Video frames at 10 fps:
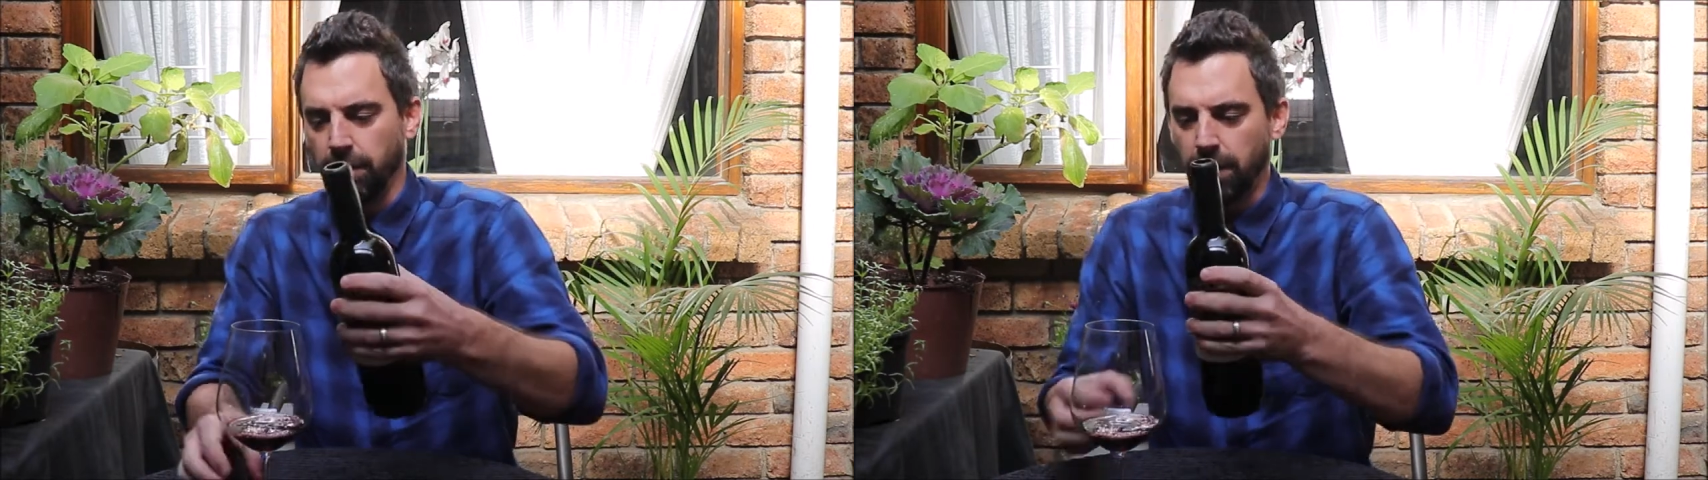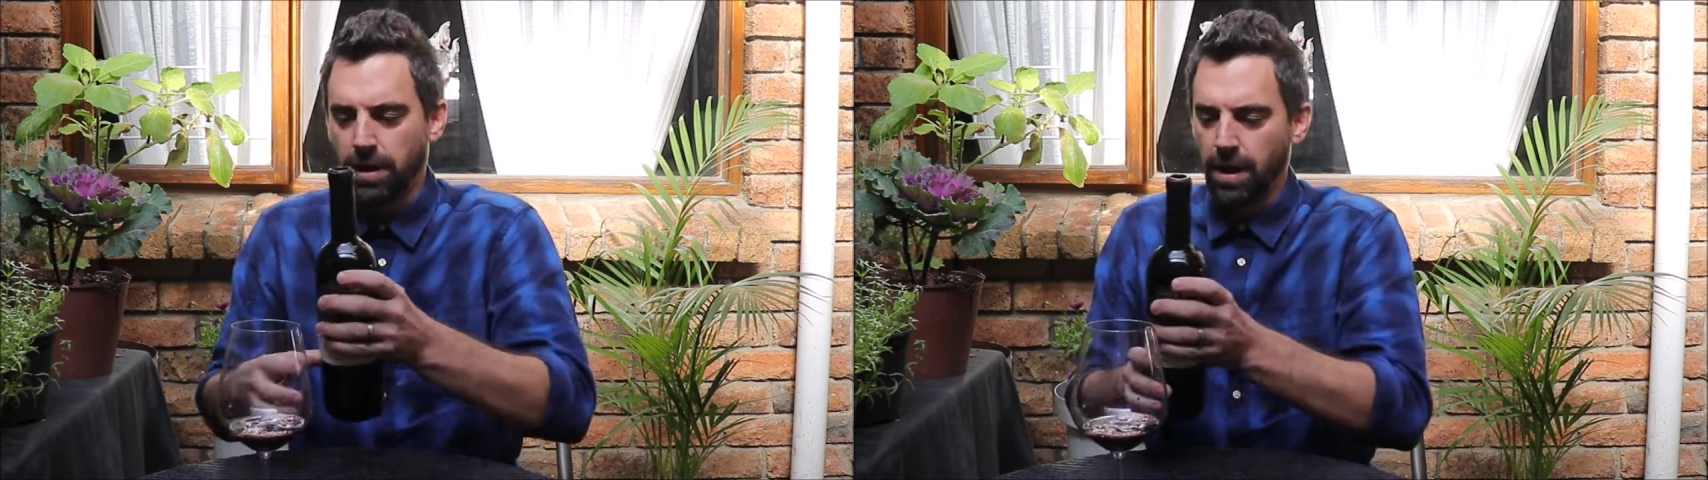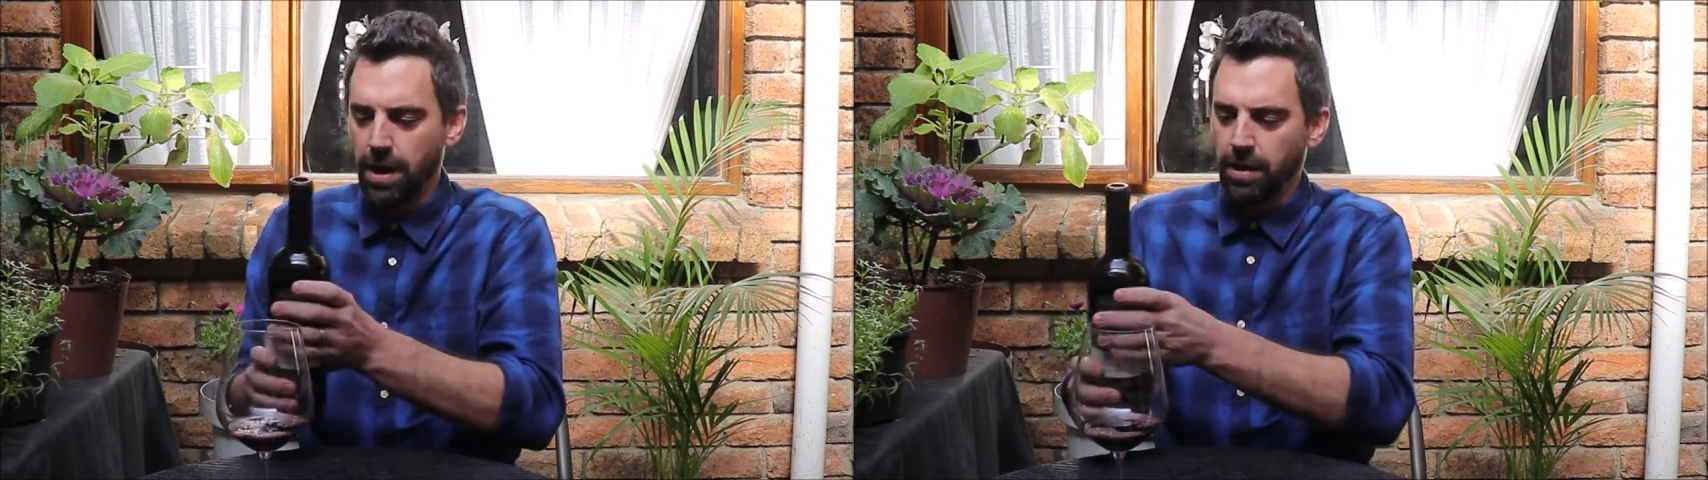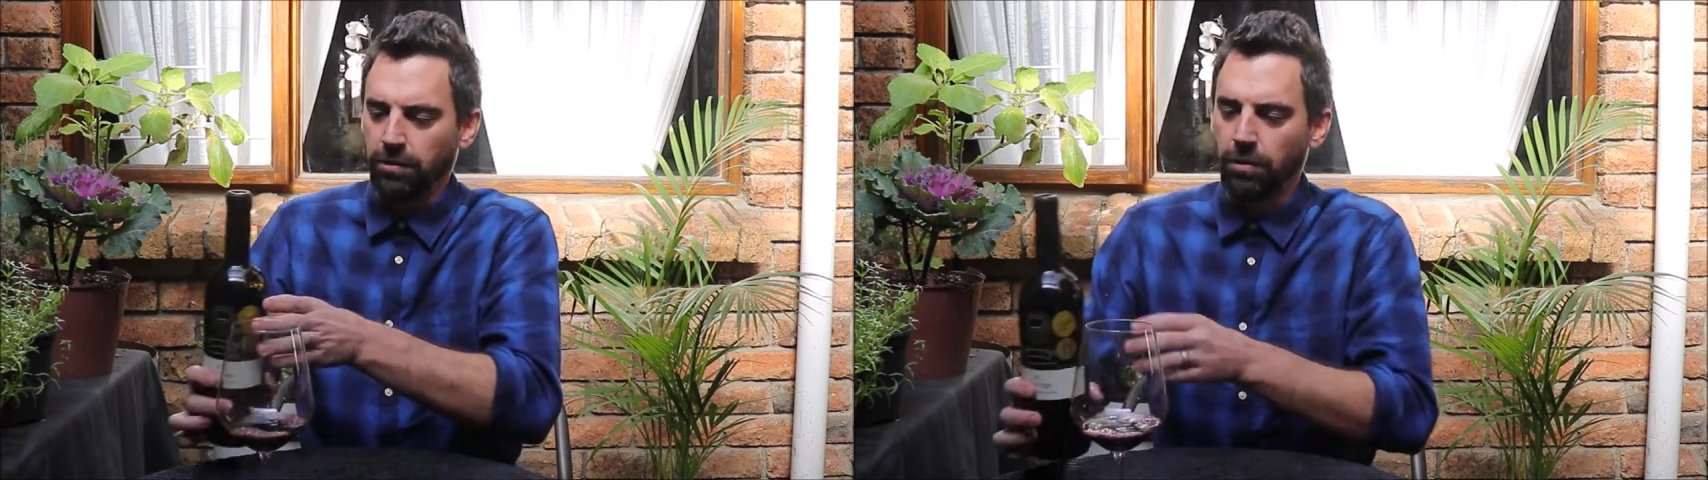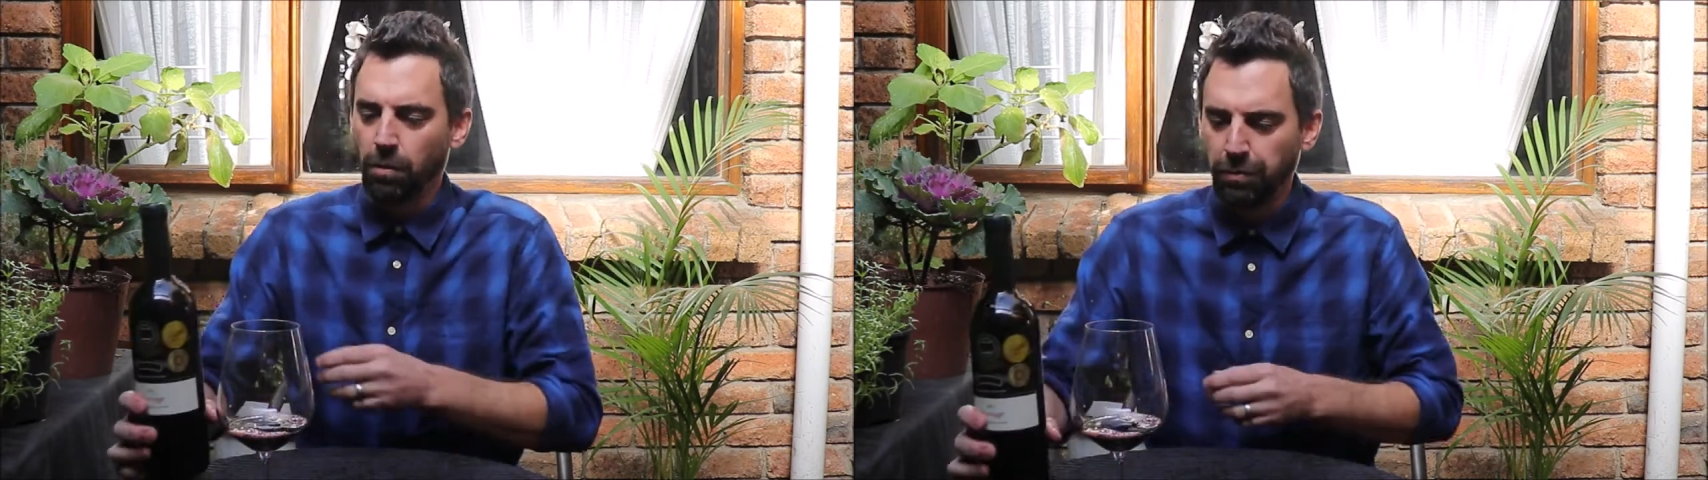Okay,
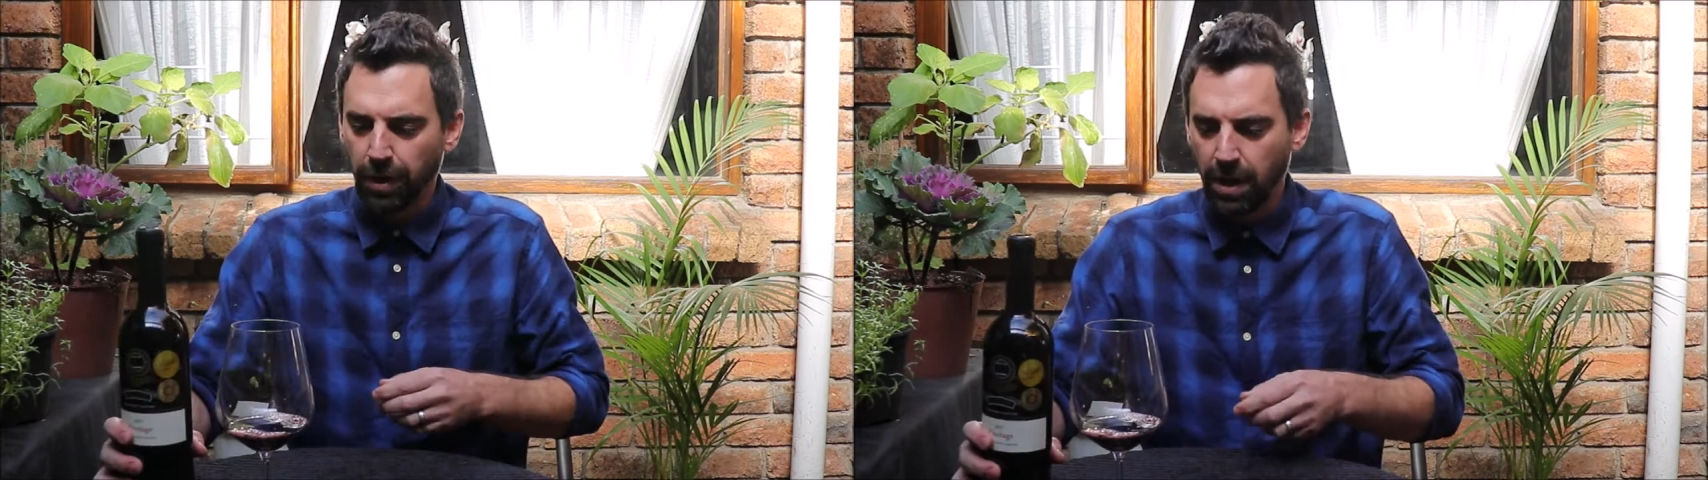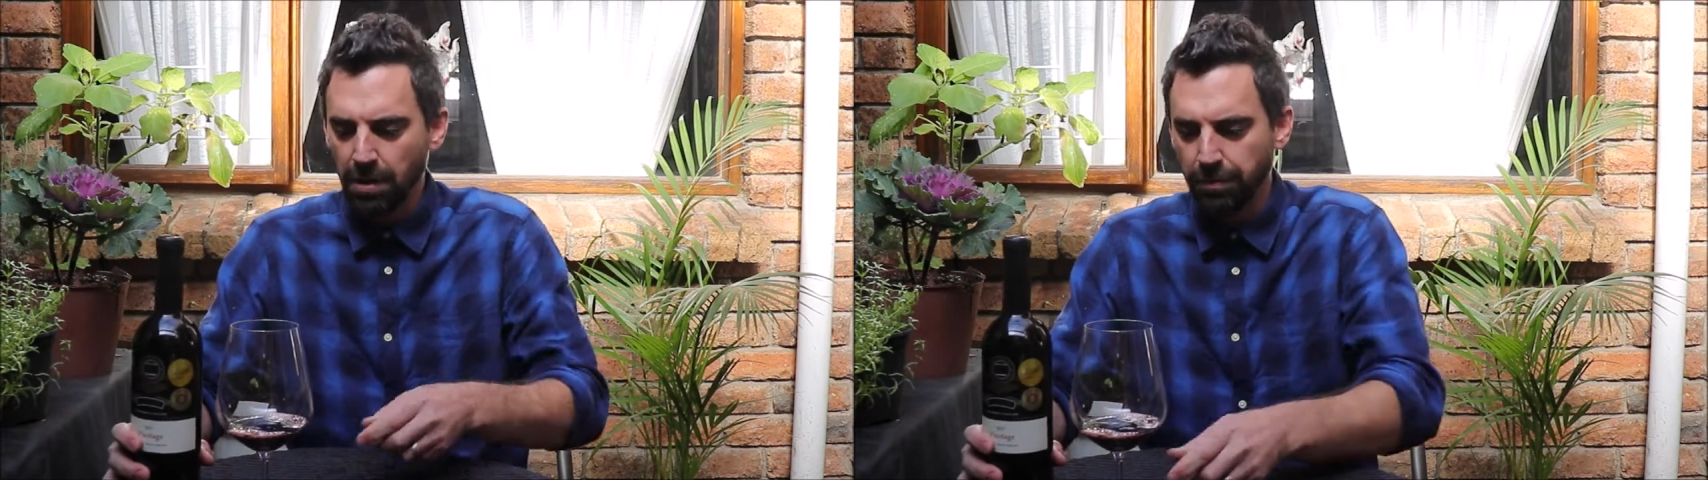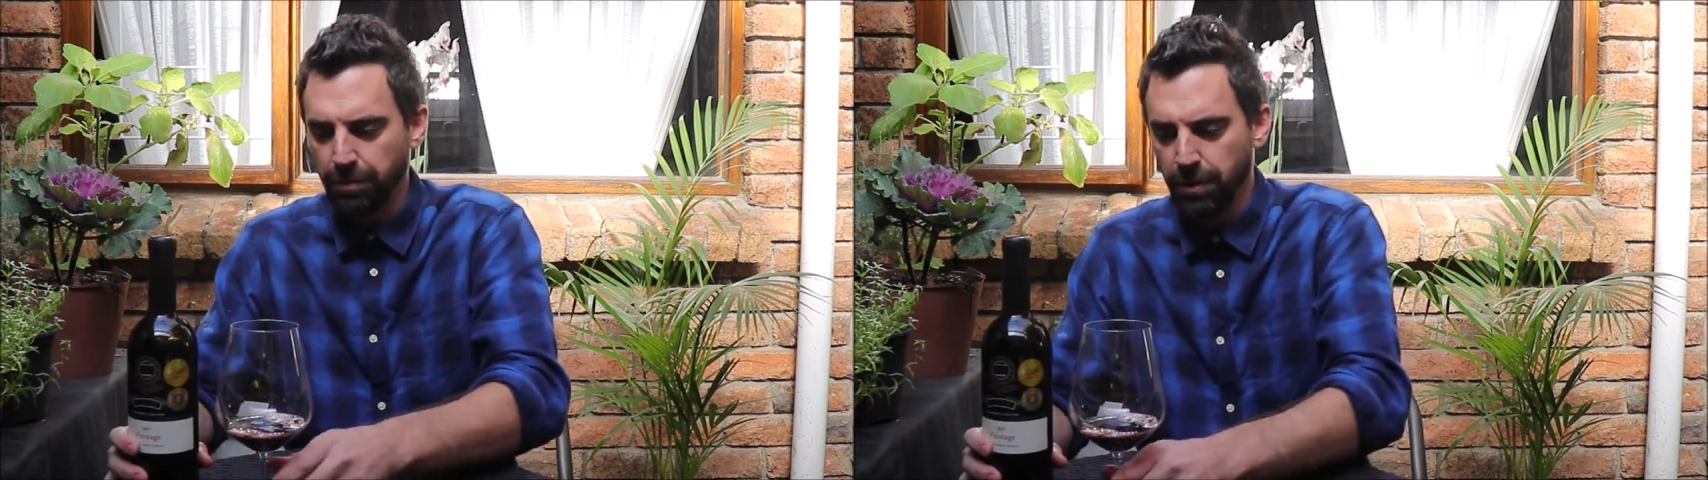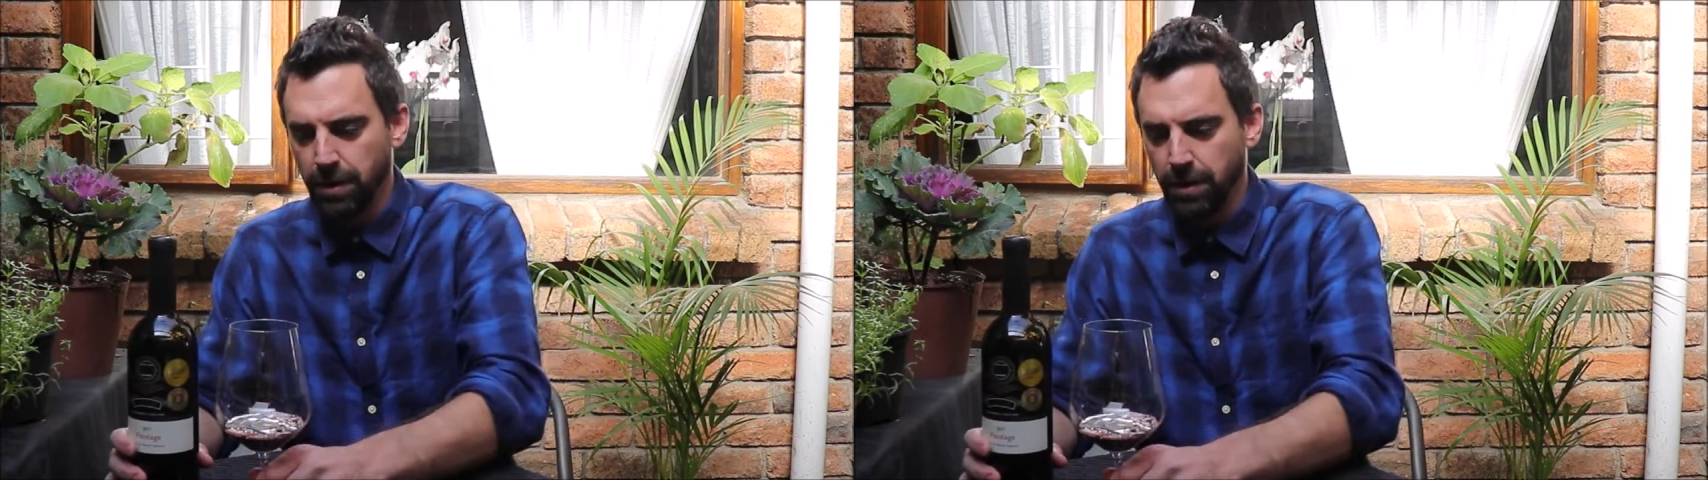so off the cuff,